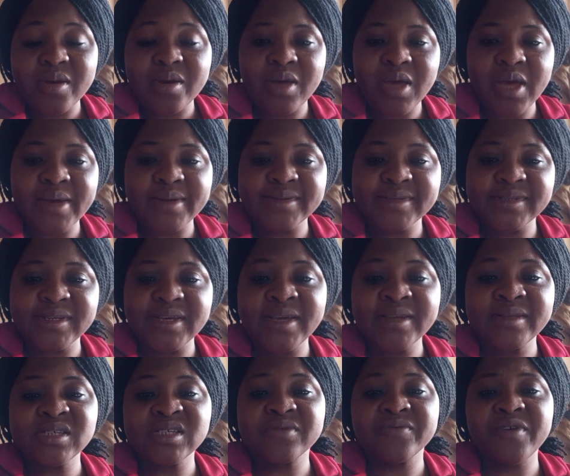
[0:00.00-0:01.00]
Yes,
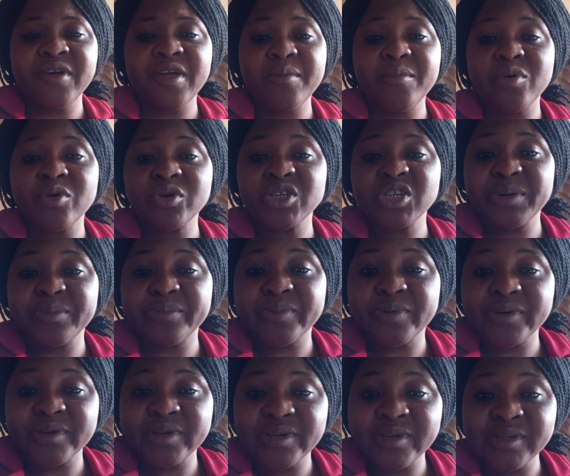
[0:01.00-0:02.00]
it is very much
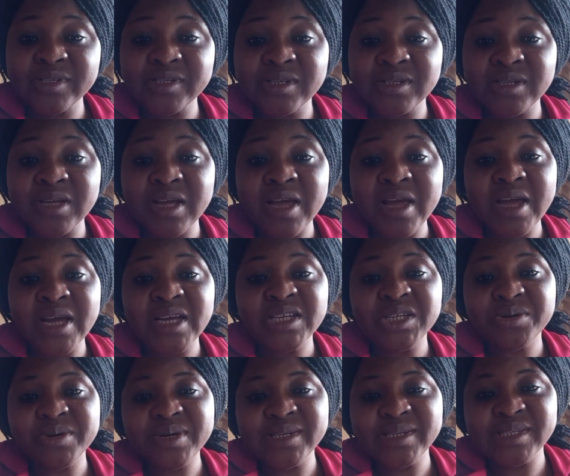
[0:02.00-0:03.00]
important that I
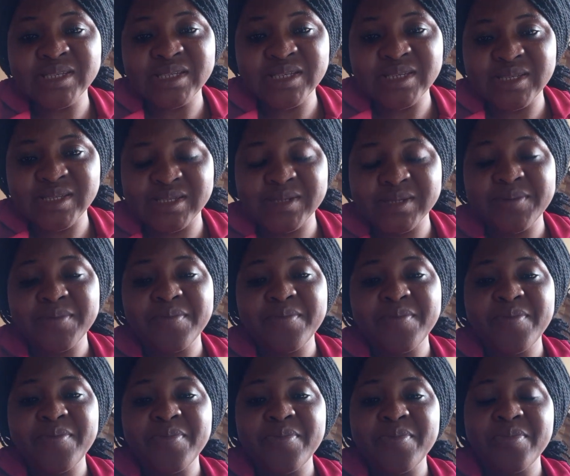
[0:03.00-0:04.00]
address it
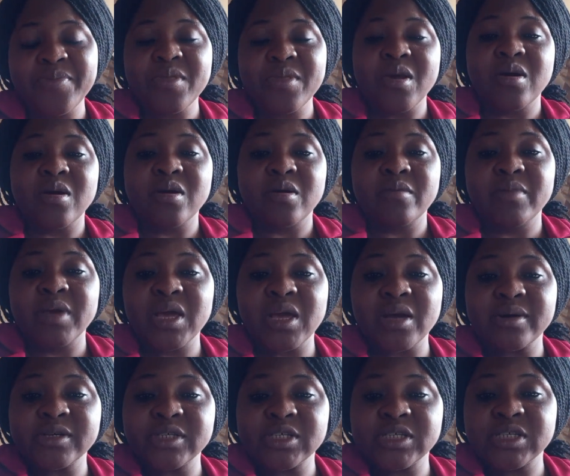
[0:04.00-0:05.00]

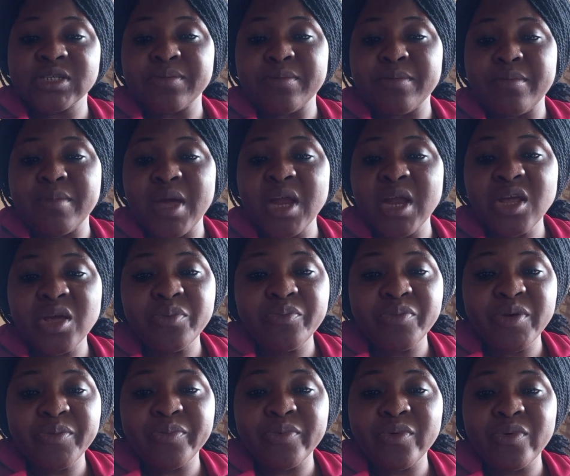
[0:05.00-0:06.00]
because many
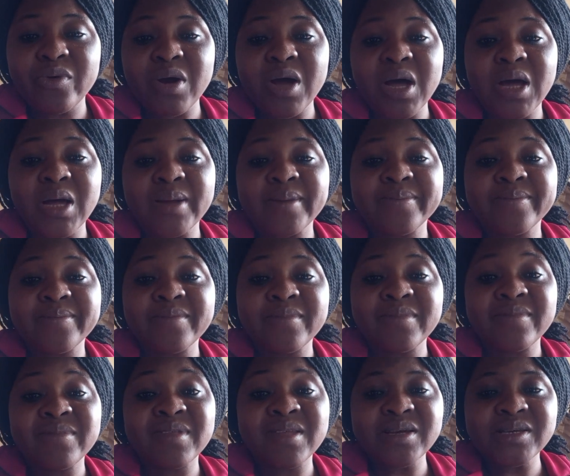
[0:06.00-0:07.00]
people are
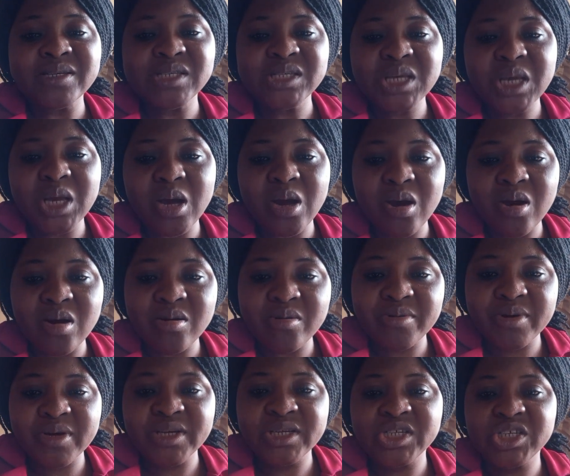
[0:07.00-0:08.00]

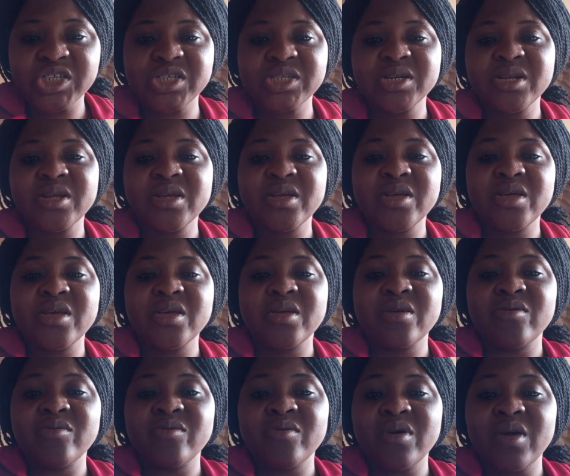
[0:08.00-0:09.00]
discouraged
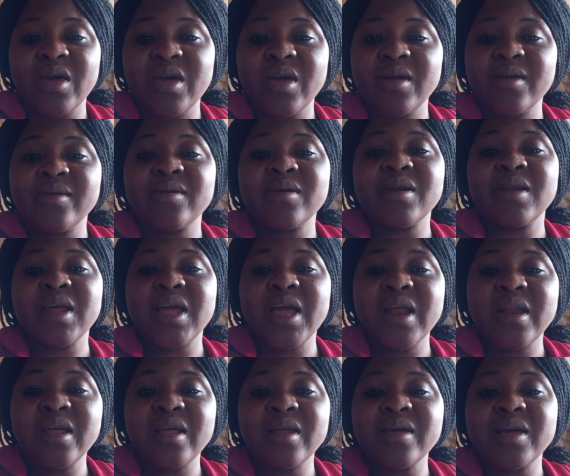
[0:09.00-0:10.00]
in
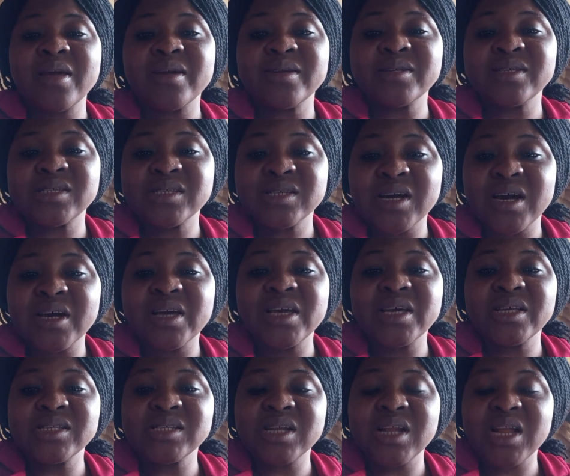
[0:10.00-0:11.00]
learning a
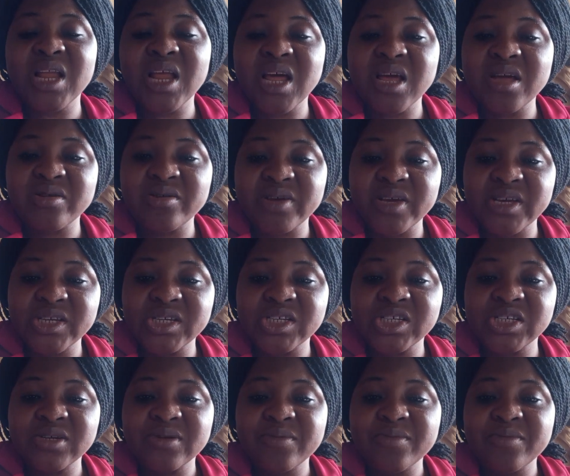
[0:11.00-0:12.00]
target language,